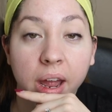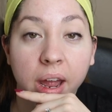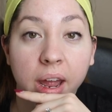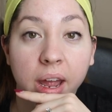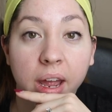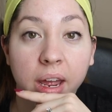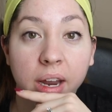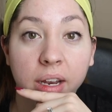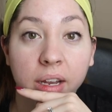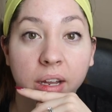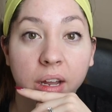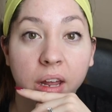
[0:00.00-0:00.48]

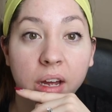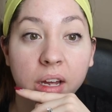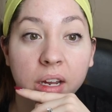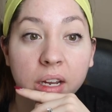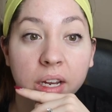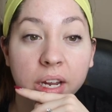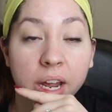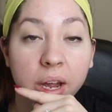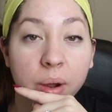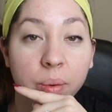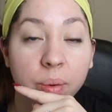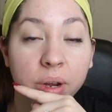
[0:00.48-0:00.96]
and
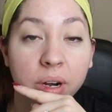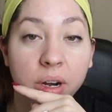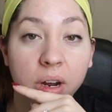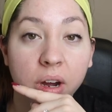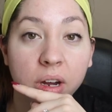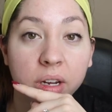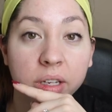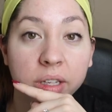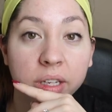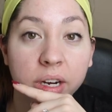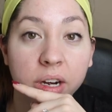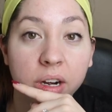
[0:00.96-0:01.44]
luckily I went
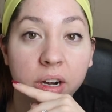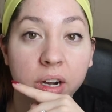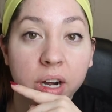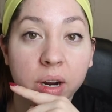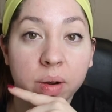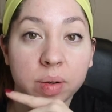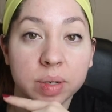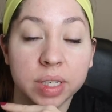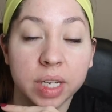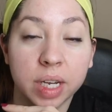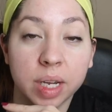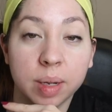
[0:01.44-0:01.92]
on there and
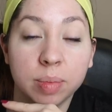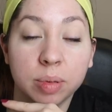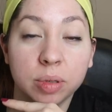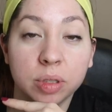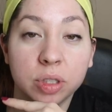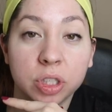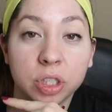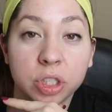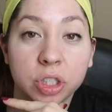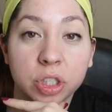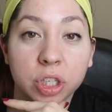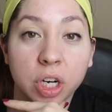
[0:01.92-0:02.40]
I was
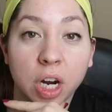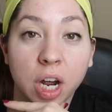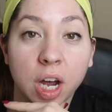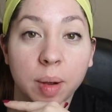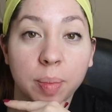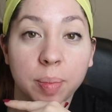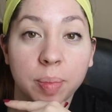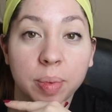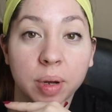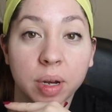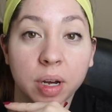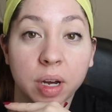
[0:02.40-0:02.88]
able to
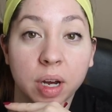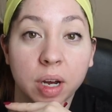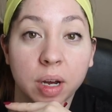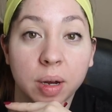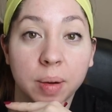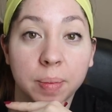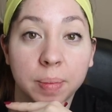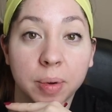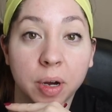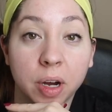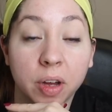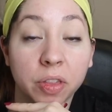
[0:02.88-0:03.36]
shop
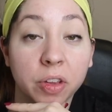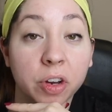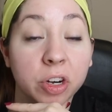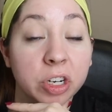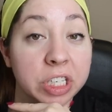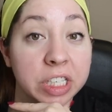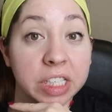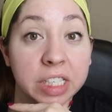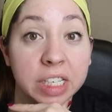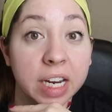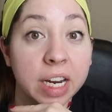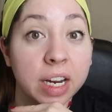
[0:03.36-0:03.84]
um, on
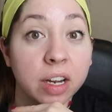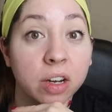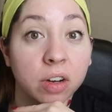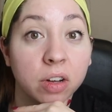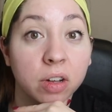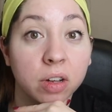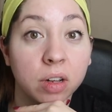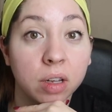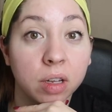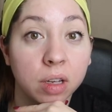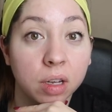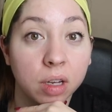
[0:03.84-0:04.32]
their
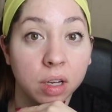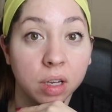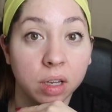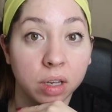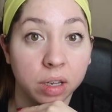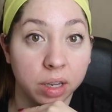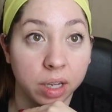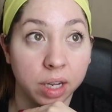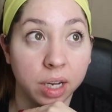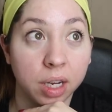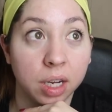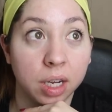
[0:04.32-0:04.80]
sale
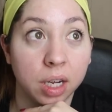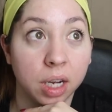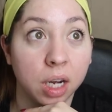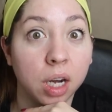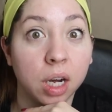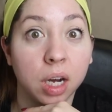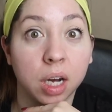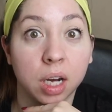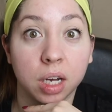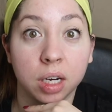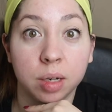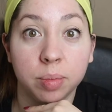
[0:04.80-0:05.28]
thank
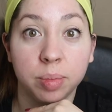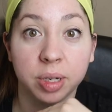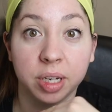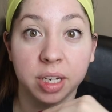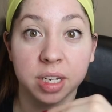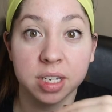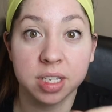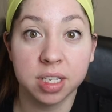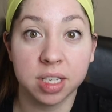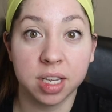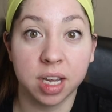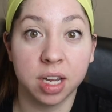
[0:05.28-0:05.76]
god
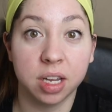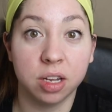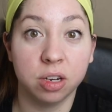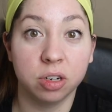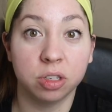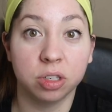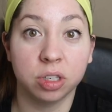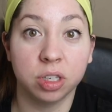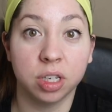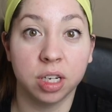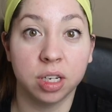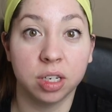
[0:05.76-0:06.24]
because they
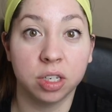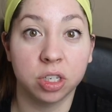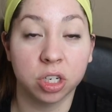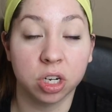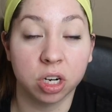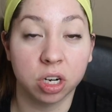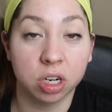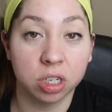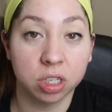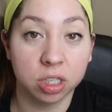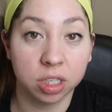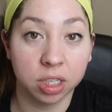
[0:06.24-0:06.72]
usually
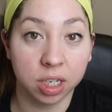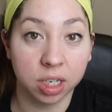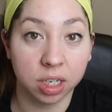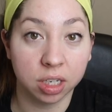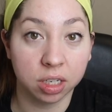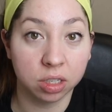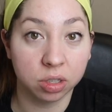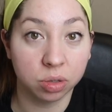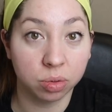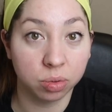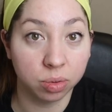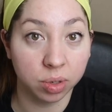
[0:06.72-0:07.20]
charge
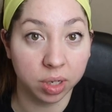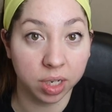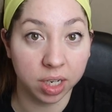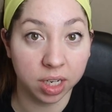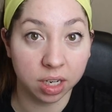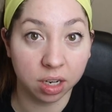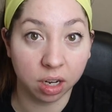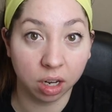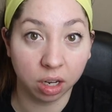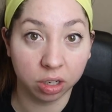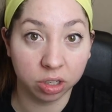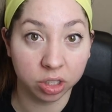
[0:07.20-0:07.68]
like
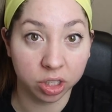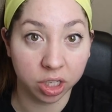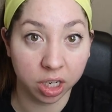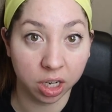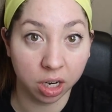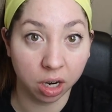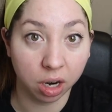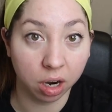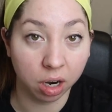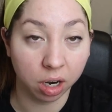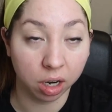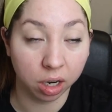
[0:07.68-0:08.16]
$20
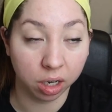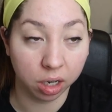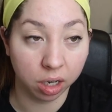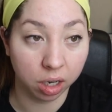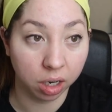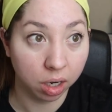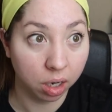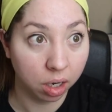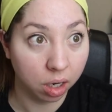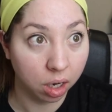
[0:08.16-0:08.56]
a yard